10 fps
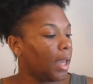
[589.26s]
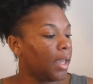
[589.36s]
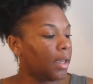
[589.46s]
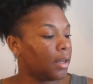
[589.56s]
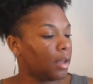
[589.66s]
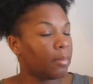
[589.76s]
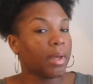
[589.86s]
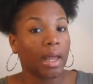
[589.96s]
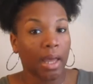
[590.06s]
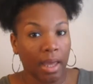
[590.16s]
and um,
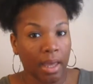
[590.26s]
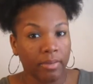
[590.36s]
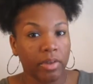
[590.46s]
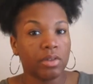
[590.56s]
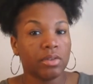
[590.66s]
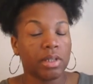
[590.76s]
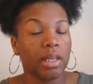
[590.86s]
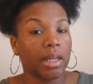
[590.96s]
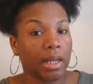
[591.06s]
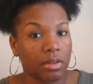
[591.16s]
and I have used
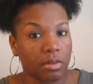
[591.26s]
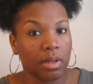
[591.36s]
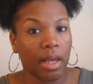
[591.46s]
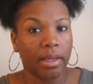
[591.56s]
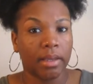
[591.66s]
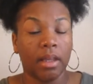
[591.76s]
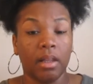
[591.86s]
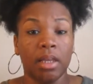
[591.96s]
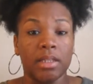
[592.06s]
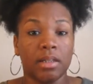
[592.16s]
it and I do like it.
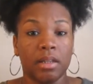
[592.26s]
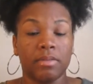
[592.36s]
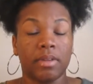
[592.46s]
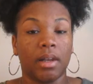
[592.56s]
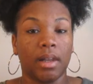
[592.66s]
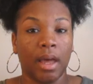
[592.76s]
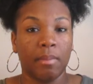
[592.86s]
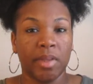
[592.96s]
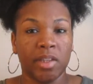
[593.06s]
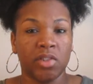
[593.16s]
Alexa loves it a
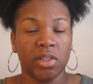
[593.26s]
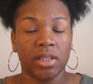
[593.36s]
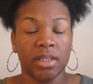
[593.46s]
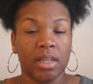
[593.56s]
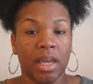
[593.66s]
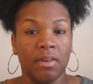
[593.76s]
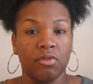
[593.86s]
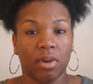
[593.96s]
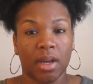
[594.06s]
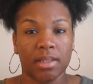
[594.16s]
lot because she tends to have
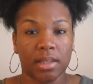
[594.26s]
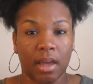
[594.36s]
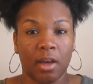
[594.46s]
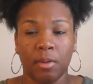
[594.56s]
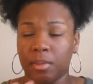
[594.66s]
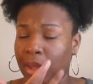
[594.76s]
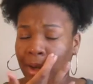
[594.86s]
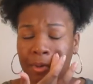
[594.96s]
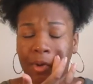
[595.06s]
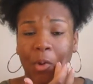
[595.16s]
dry scalp. I
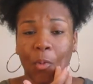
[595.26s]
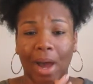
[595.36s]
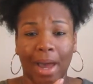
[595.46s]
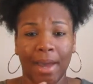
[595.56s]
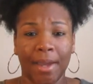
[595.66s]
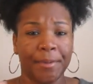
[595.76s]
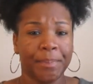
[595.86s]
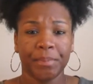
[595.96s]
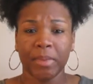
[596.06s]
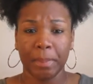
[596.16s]
don't know why,
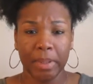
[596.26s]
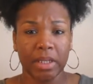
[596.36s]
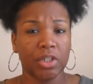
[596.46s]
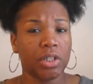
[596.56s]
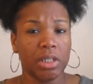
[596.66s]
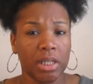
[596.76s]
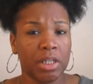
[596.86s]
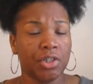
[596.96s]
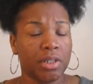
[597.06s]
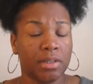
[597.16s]
but she
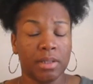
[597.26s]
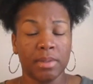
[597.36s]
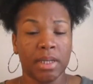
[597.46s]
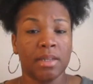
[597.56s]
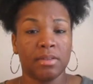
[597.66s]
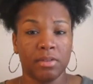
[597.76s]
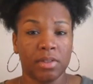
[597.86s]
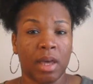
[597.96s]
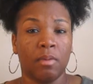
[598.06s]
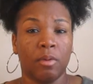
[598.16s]
does. She sometimes her
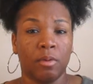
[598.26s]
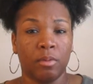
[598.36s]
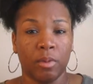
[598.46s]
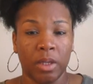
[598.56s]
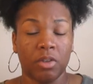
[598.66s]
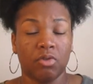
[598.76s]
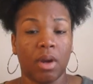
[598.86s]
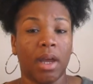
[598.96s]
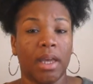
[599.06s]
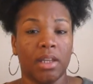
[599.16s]
scalp will get
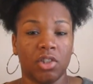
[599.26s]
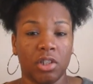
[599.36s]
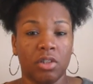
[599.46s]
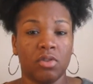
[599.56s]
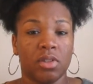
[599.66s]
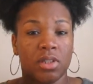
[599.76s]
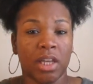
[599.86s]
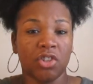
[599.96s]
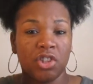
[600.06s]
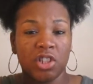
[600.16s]
dry and she uses
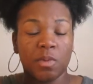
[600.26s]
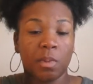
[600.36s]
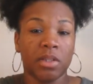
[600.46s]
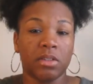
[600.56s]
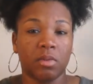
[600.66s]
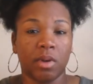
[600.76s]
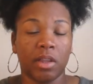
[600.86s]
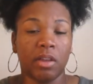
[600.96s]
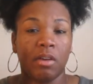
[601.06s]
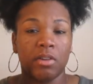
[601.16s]
that. She just sprays it
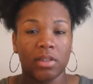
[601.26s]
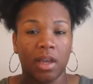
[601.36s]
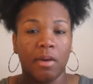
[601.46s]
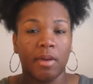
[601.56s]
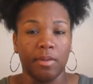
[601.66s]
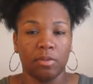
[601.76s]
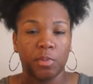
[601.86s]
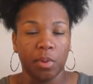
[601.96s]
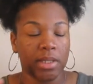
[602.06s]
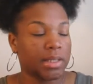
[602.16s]
directly on her scalp and
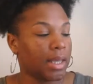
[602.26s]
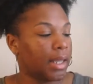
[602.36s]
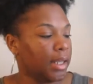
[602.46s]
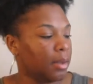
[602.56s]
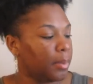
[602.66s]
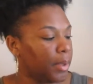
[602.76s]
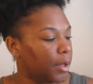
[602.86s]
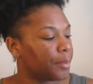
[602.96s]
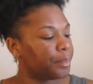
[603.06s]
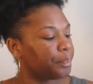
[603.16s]
sprays that in. But